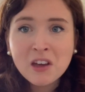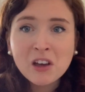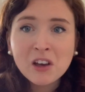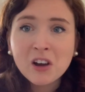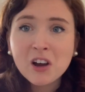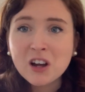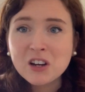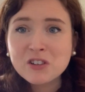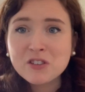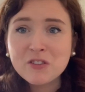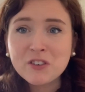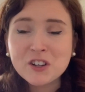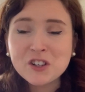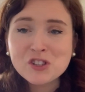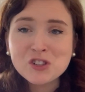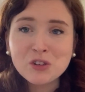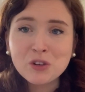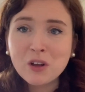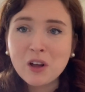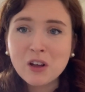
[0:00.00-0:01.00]

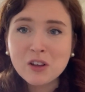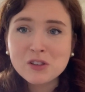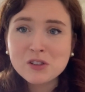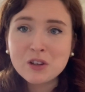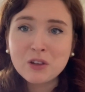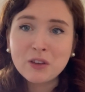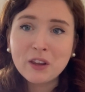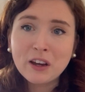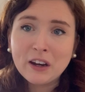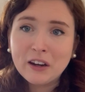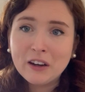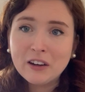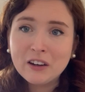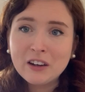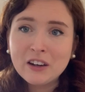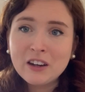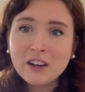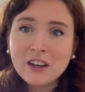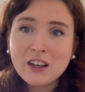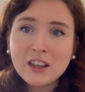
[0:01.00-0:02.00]
controversial. Also
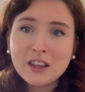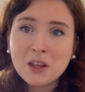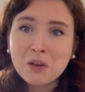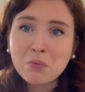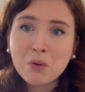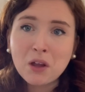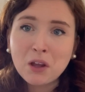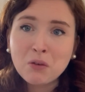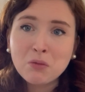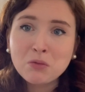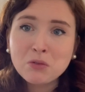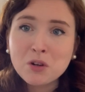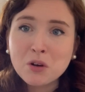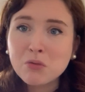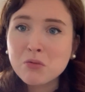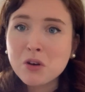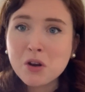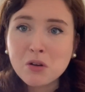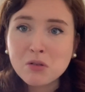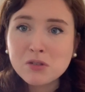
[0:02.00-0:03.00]
they probably
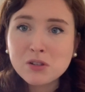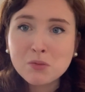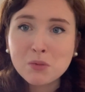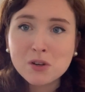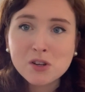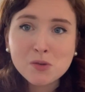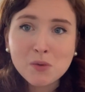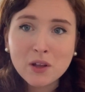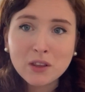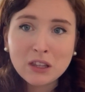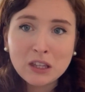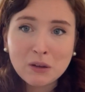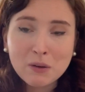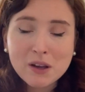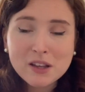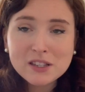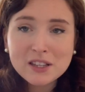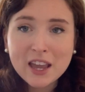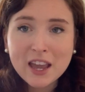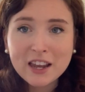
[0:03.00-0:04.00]
don't know too much about the
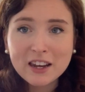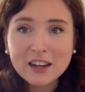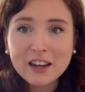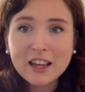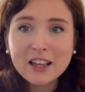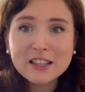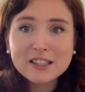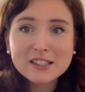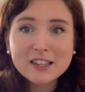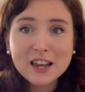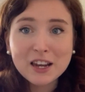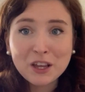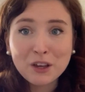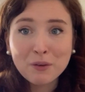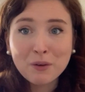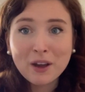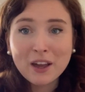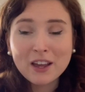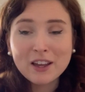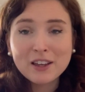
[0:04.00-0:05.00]
US candidates
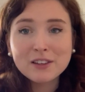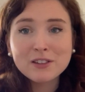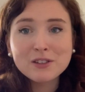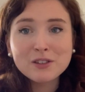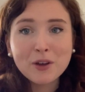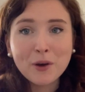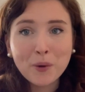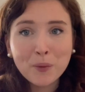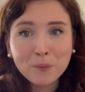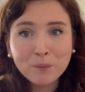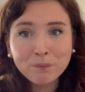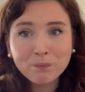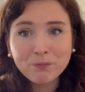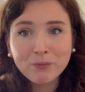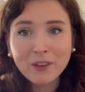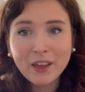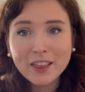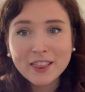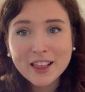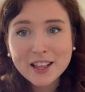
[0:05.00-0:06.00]
anyway. So
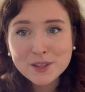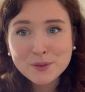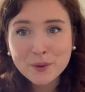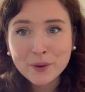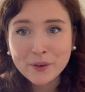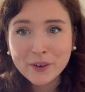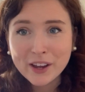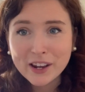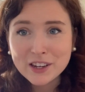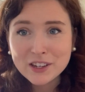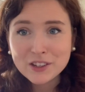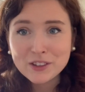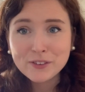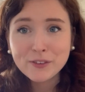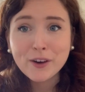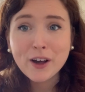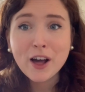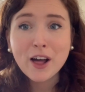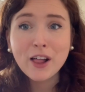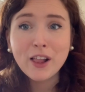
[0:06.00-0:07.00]
that's what we're gonna
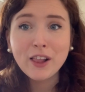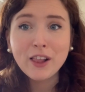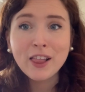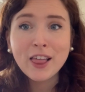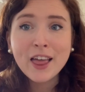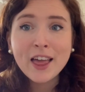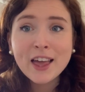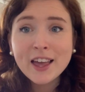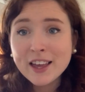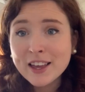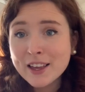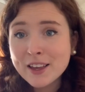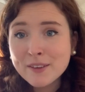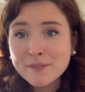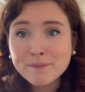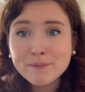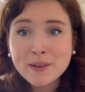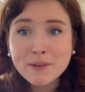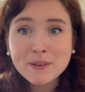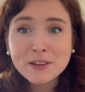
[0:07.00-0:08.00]
do. I'll
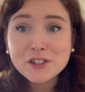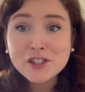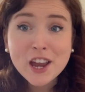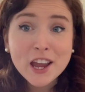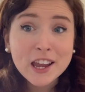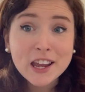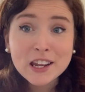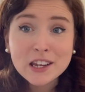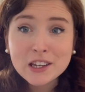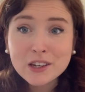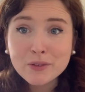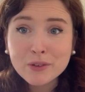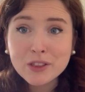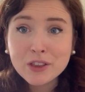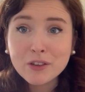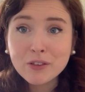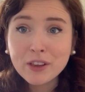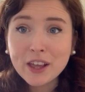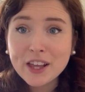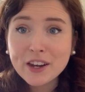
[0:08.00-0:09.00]
maybe check in with
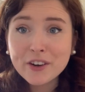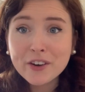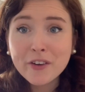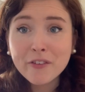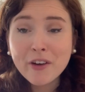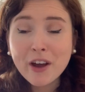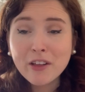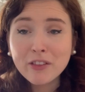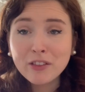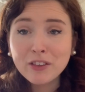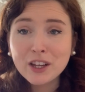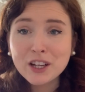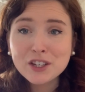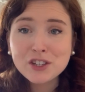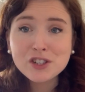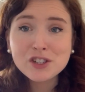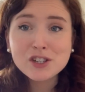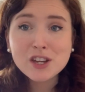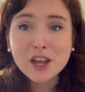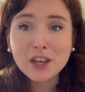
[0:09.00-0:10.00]
you later around
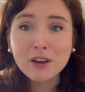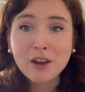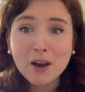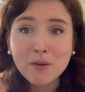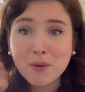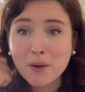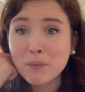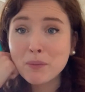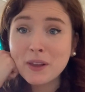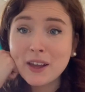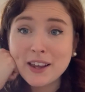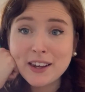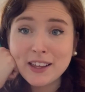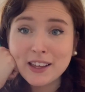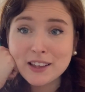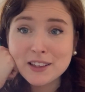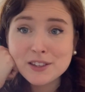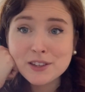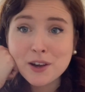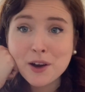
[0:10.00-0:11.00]
lunch, tell you how my
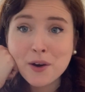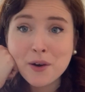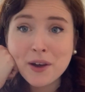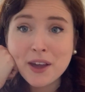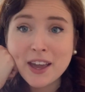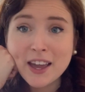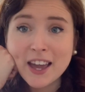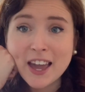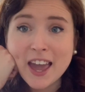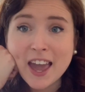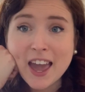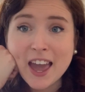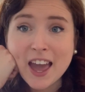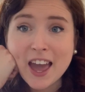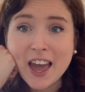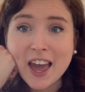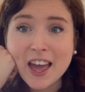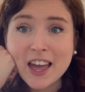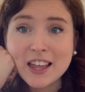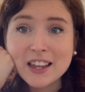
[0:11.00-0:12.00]
planning's going,
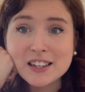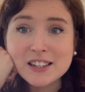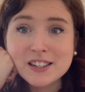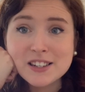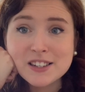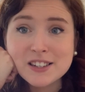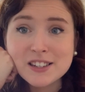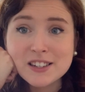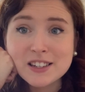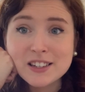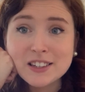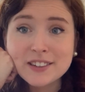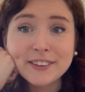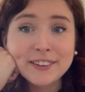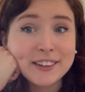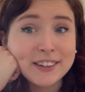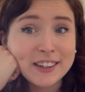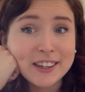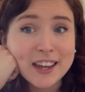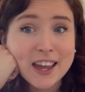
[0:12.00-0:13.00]
and
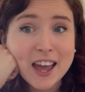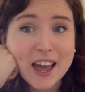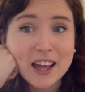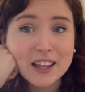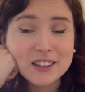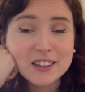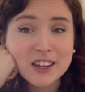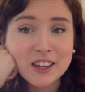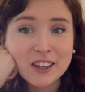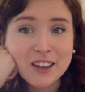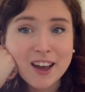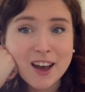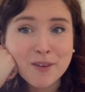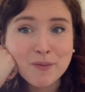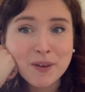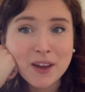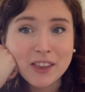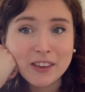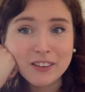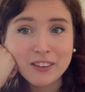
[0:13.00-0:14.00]
yeah, I'll tell you how
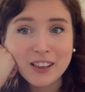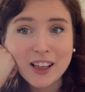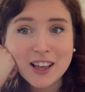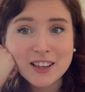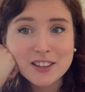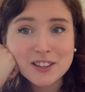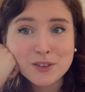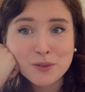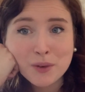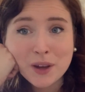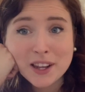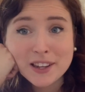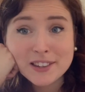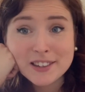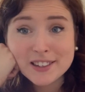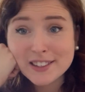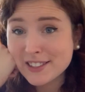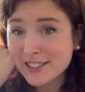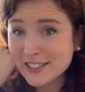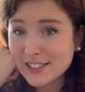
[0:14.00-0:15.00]
my other classes went.
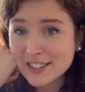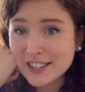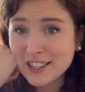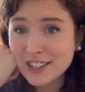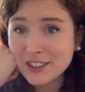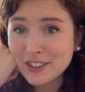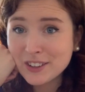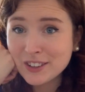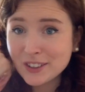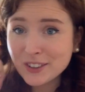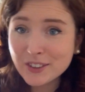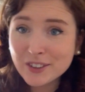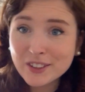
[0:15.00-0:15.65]
See you.